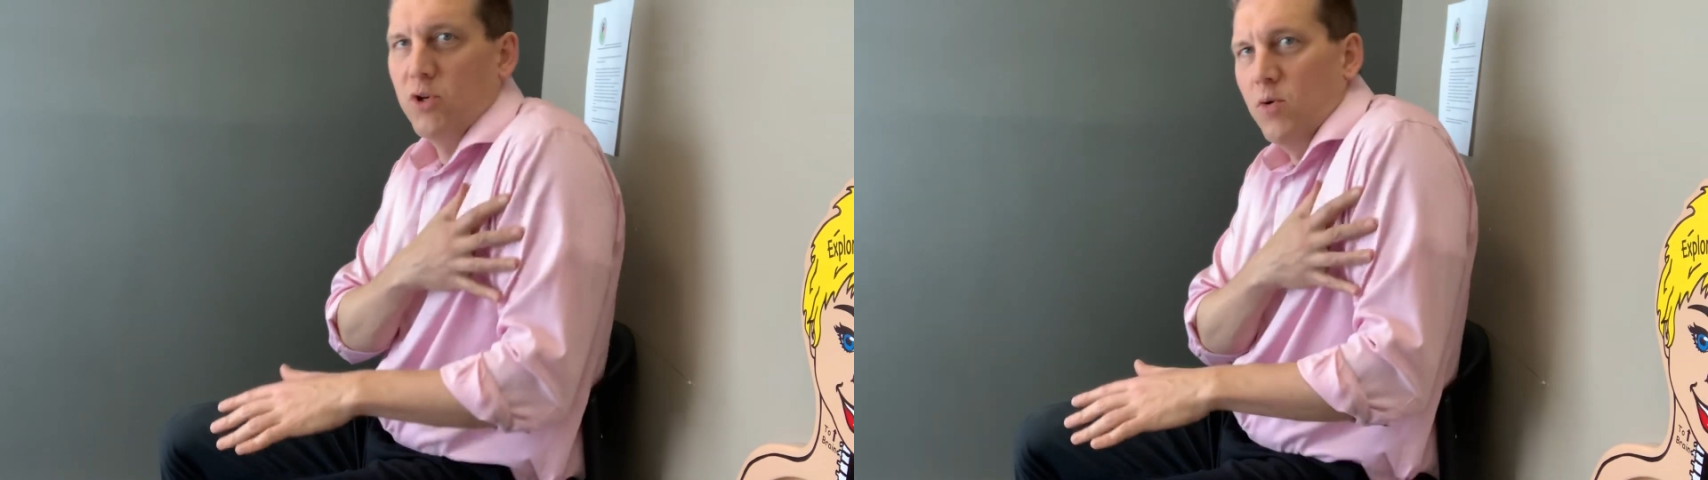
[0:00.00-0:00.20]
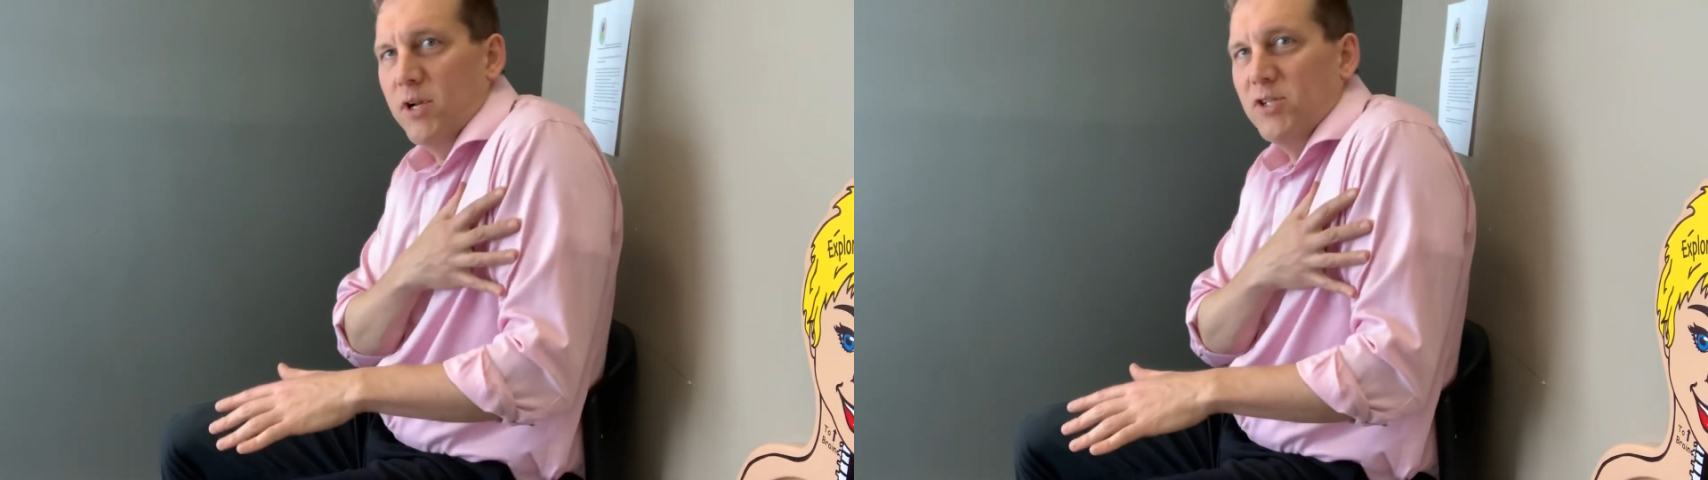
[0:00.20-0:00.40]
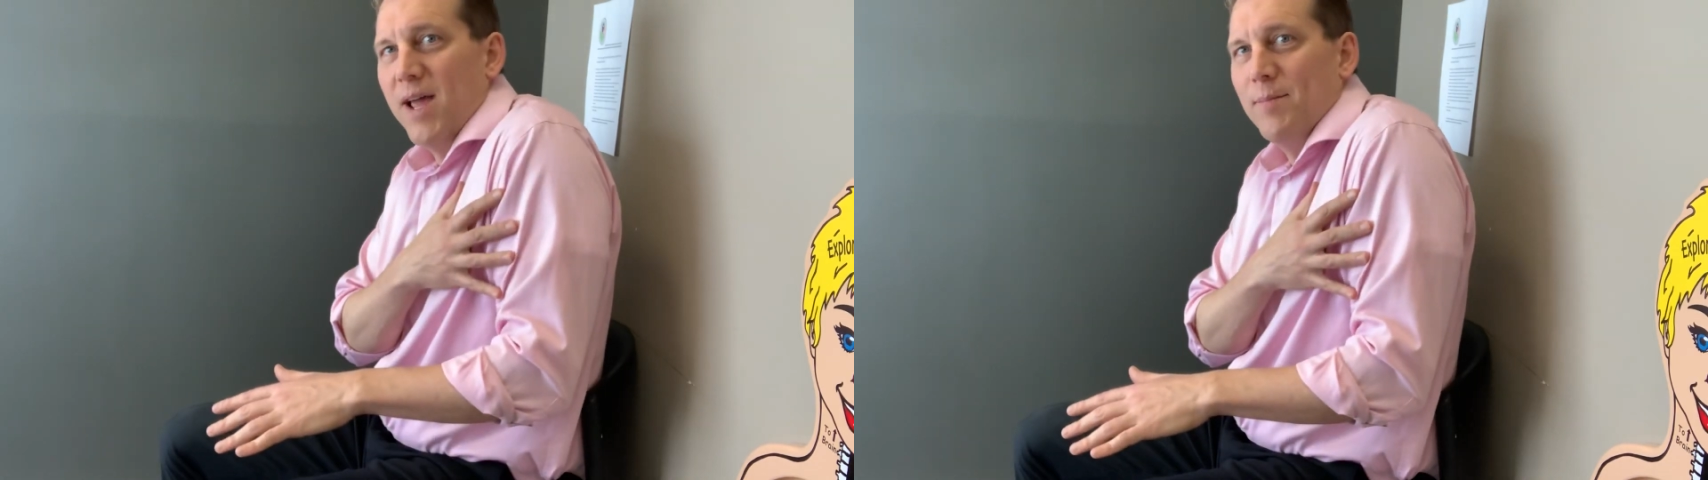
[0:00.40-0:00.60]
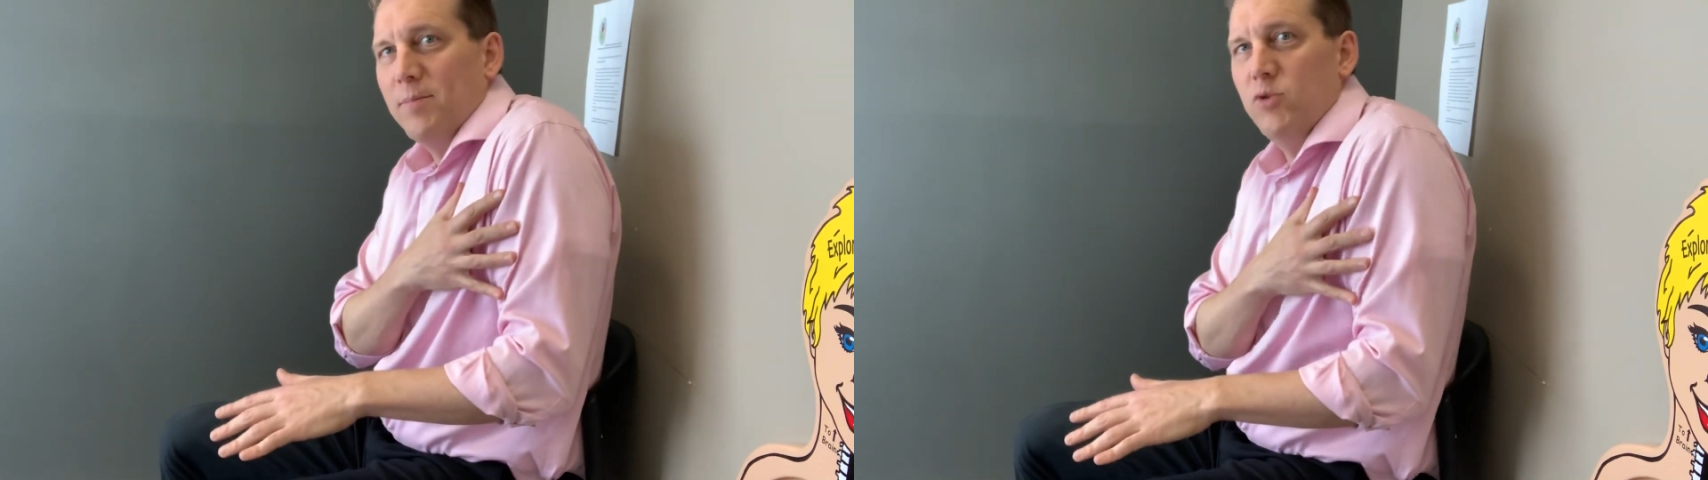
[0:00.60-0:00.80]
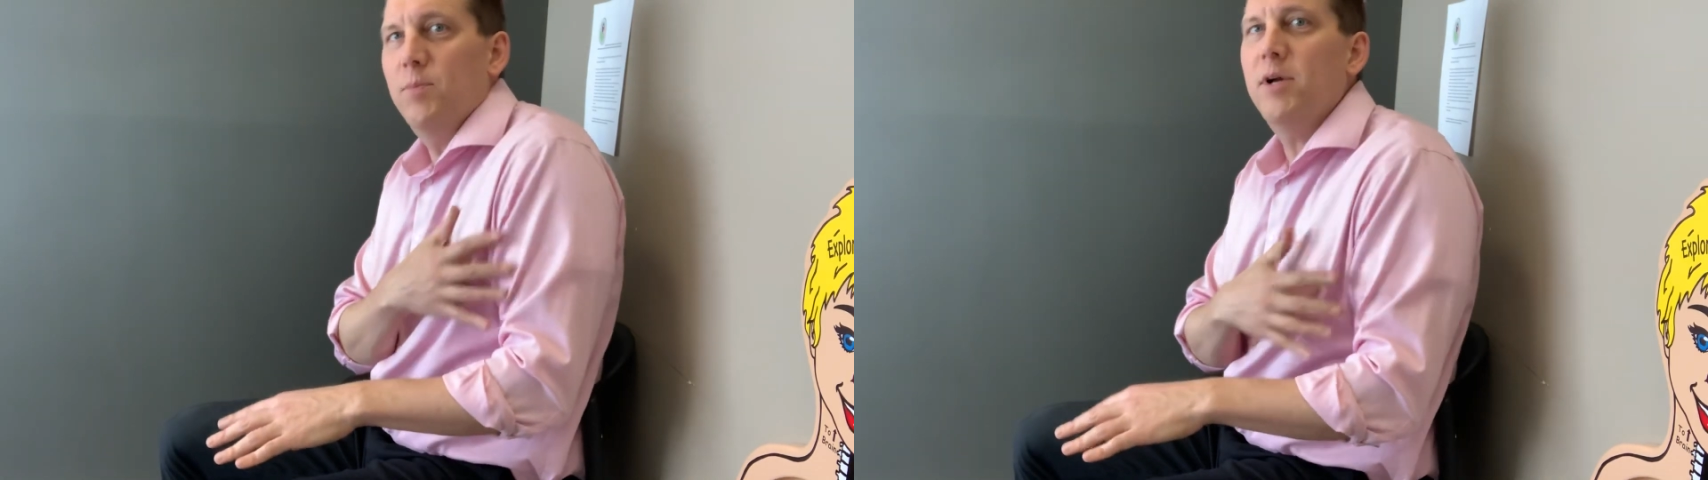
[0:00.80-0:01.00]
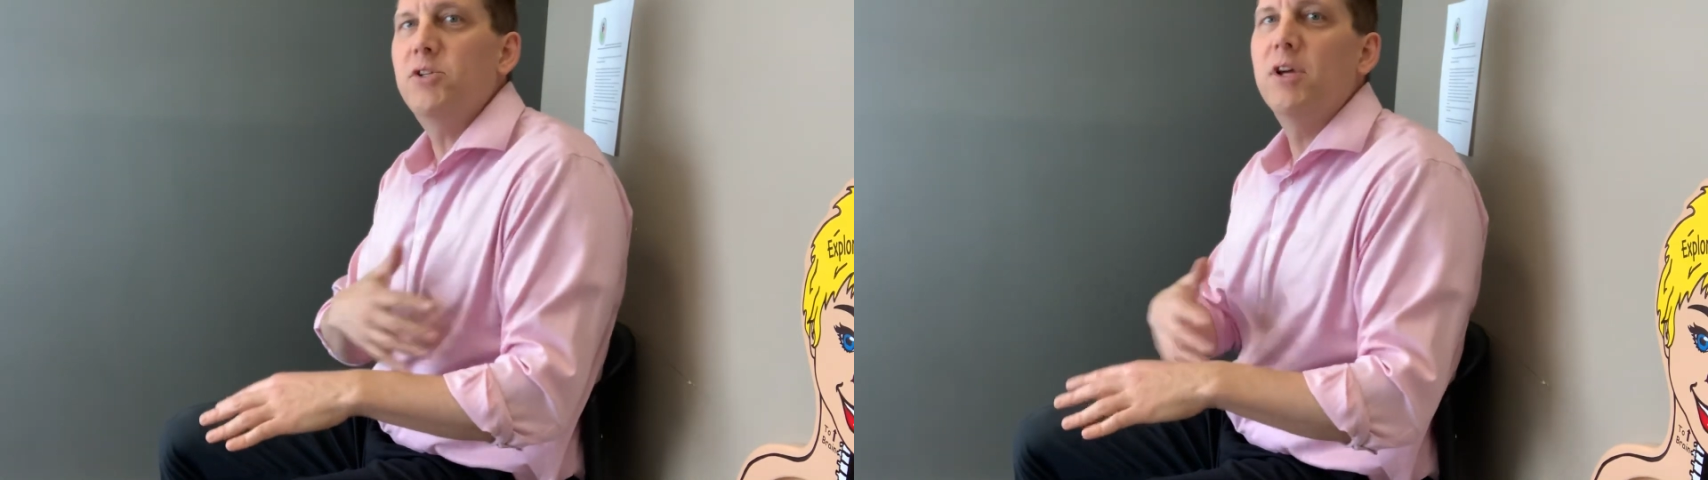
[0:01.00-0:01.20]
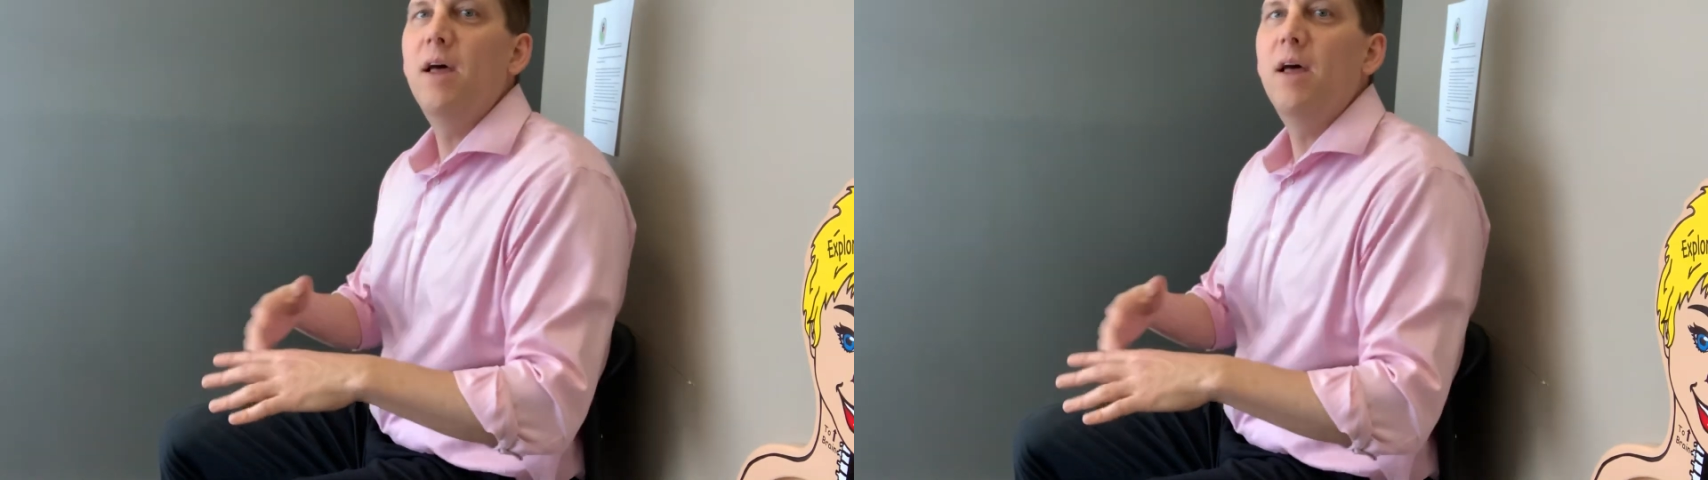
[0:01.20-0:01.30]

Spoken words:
You don't want it jammed up too much.